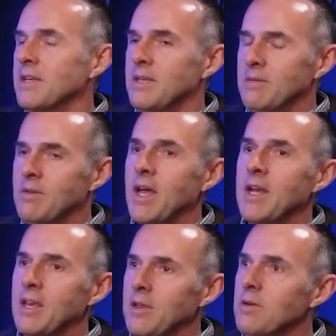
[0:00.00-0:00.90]
He got
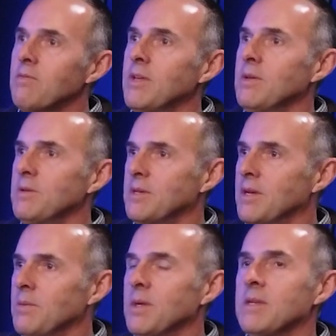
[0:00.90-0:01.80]
an interview to
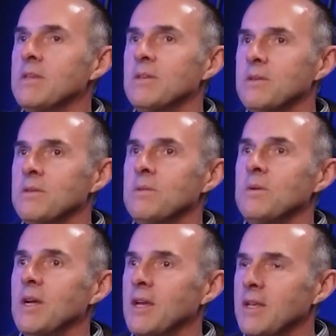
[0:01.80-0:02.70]
go
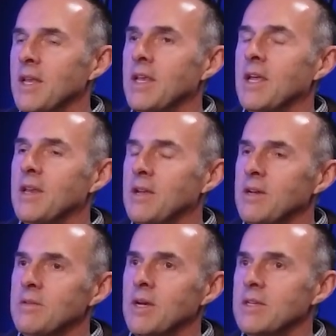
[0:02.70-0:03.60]
into dedicated
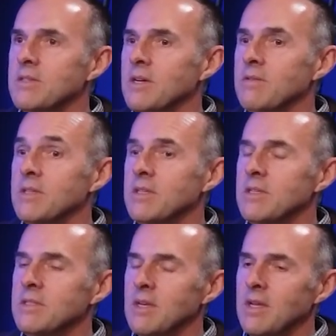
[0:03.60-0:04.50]
contract
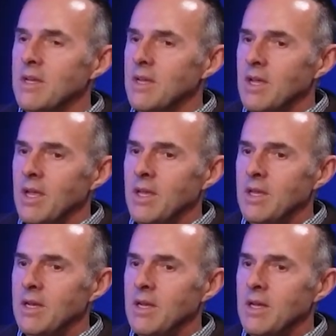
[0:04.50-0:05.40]
services,
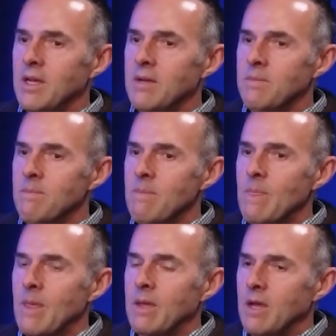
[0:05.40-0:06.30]
and I
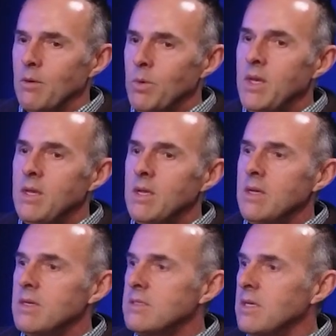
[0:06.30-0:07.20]
went
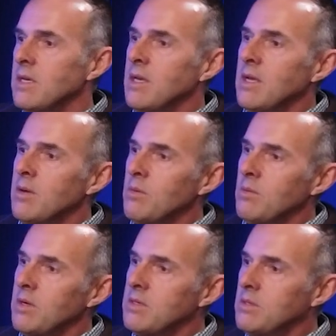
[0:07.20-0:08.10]
in. I sat
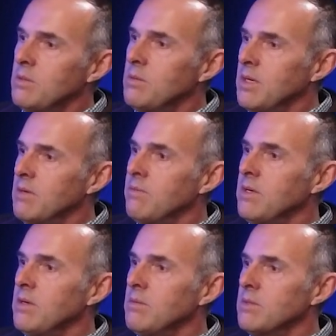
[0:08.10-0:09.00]
down to
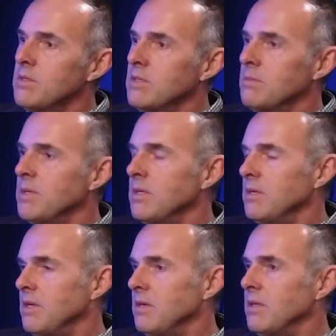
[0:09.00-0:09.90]
interview with a gentleman
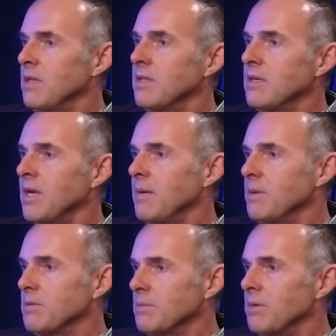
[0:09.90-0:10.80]
at the time
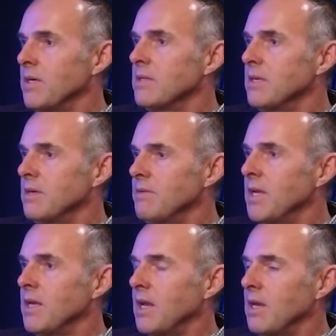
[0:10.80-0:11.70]
that was the president of
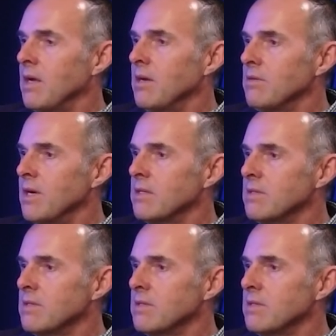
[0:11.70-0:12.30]
dedicated contract